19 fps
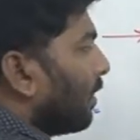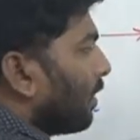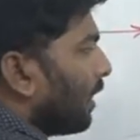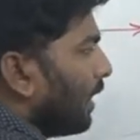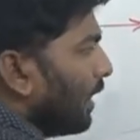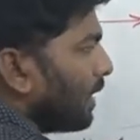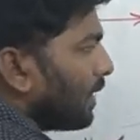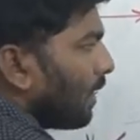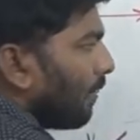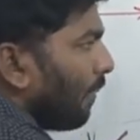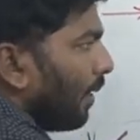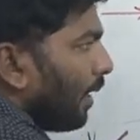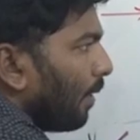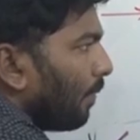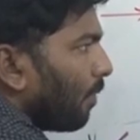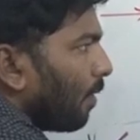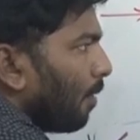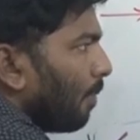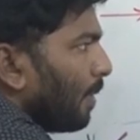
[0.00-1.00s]

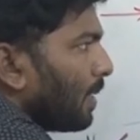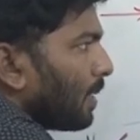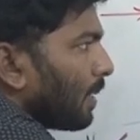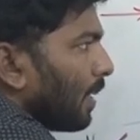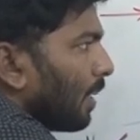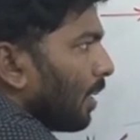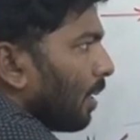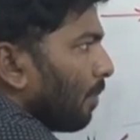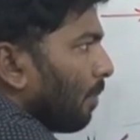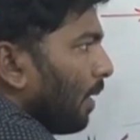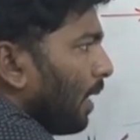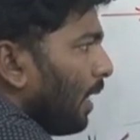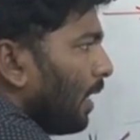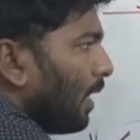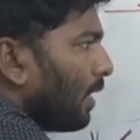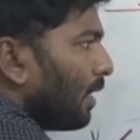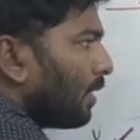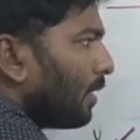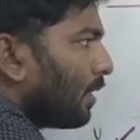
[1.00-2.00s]
375 means nothing but
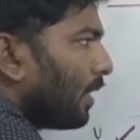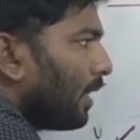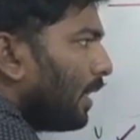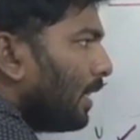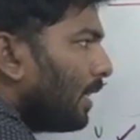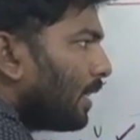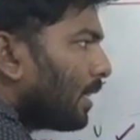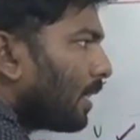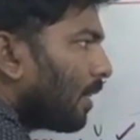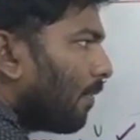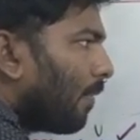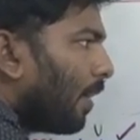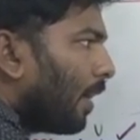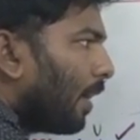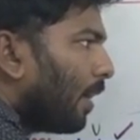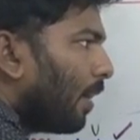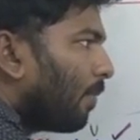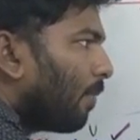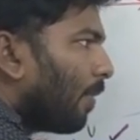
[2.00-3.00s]

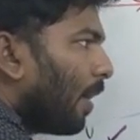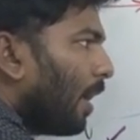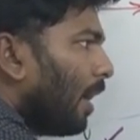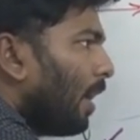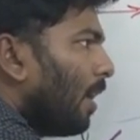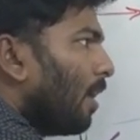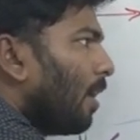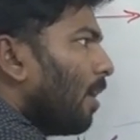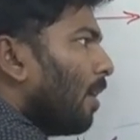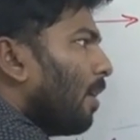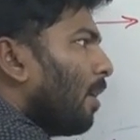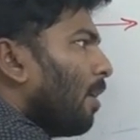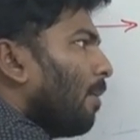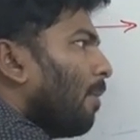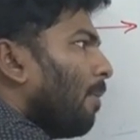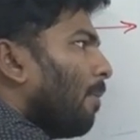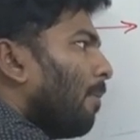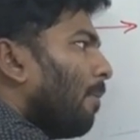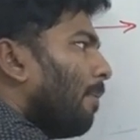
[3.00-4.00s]
375
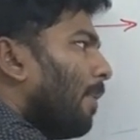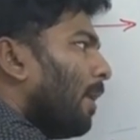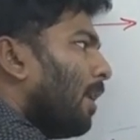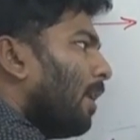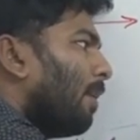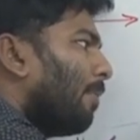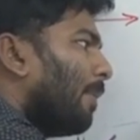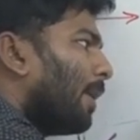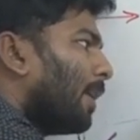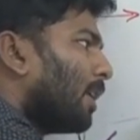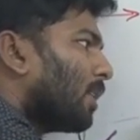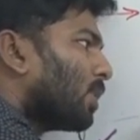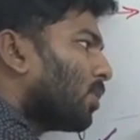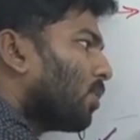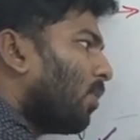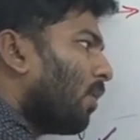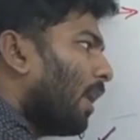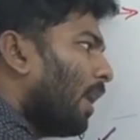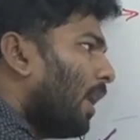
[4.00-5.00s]
millimeter
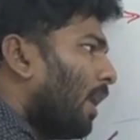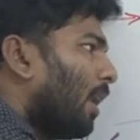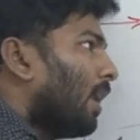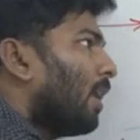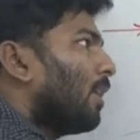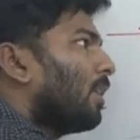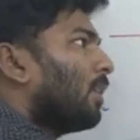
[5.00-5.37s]
square.